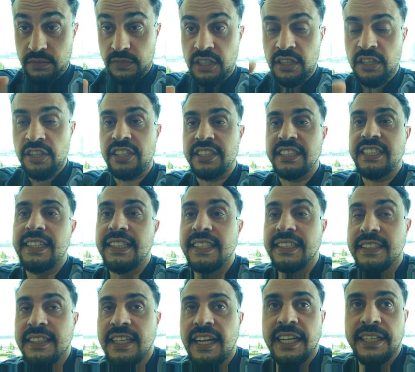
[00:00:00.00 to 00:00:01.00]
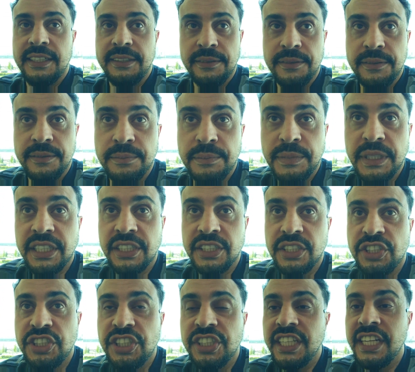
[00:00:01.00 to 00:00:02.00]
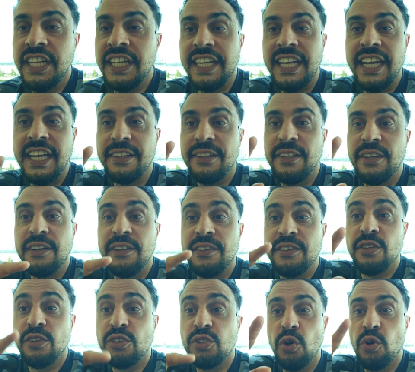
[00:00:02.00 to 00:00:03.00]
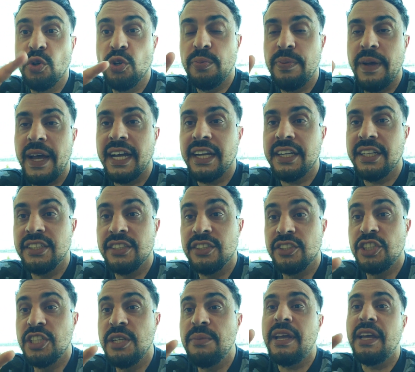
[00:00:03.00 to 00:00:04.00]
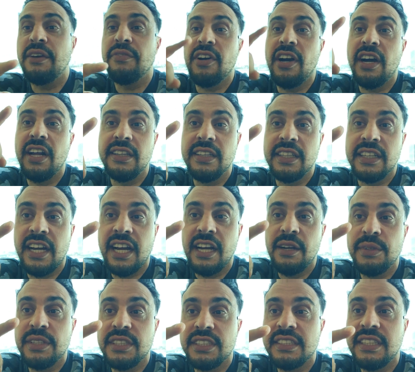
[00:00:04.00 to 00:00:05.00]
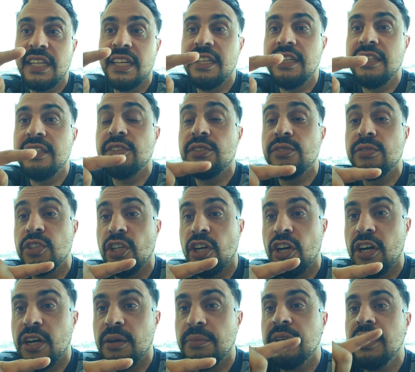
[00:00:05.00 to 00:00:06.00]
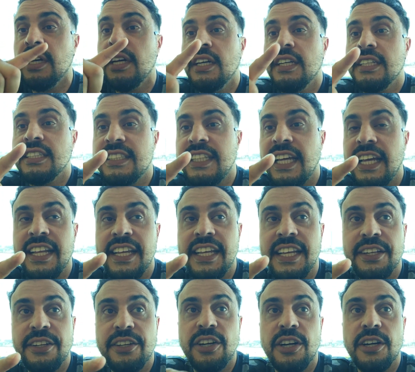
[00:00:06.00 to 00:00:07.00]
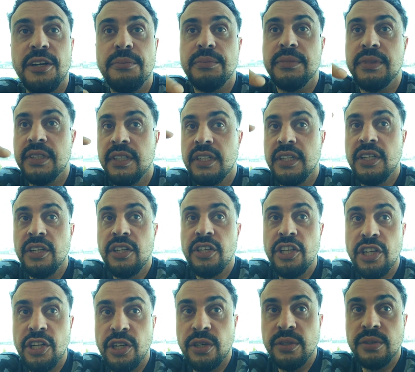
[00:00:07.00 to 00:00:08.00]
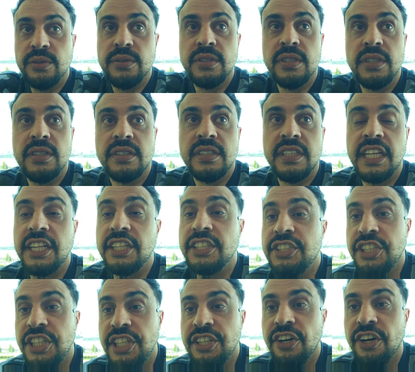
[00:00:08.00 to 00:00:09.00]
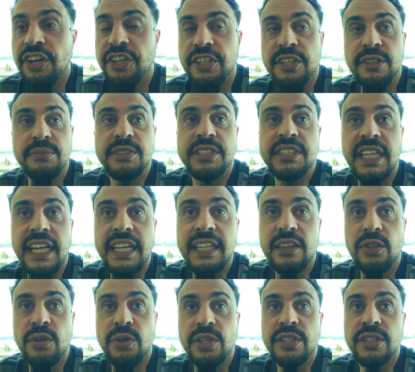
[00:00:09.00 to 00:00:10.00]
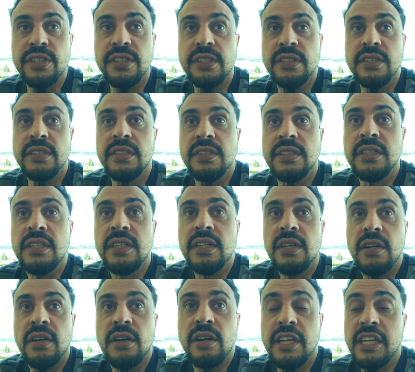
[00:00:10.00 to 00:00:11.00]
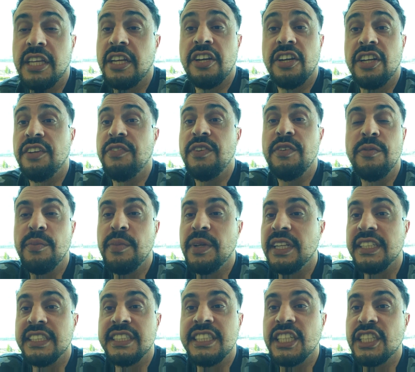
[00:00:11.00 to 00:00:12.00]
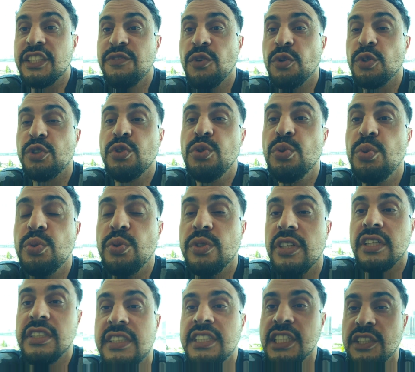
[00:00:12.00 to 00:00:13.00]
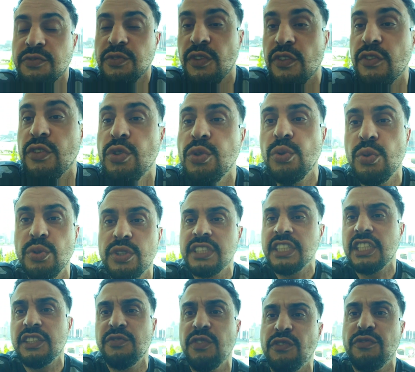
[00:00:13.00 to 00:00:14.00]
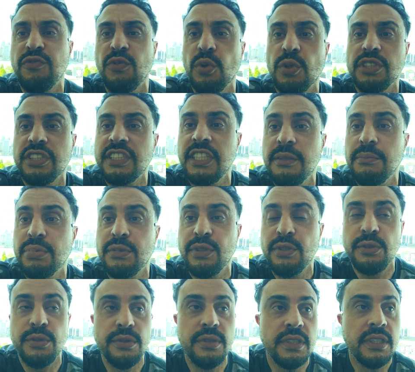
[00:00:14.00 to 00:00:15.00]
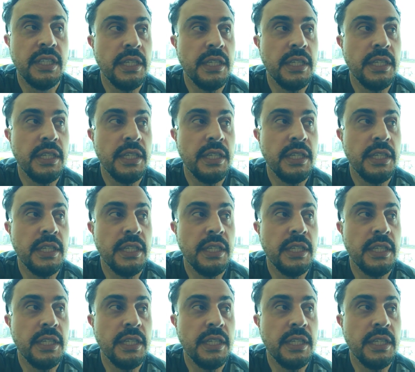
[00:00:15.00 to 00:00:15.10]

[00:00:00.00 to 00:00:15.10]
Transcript: looks at this guy because she didn't get the total package. She may have gotten the guy with a steady job, steady income, didn't cheat on him, stayed loyal. He could have even been a 6'2", 6'4" simp too.